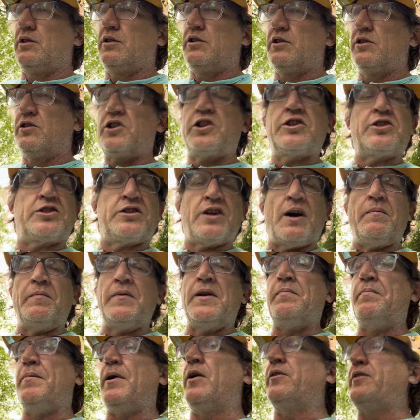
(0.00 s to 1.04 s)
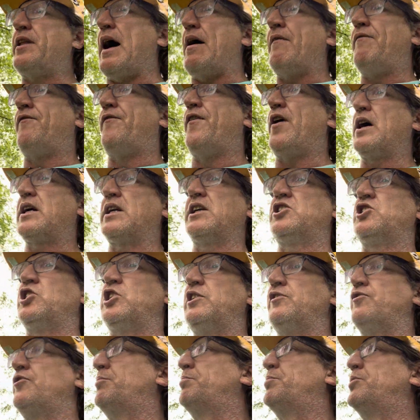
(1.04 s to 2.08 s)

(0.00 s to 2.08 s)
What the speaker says: There's something about that fucking chief of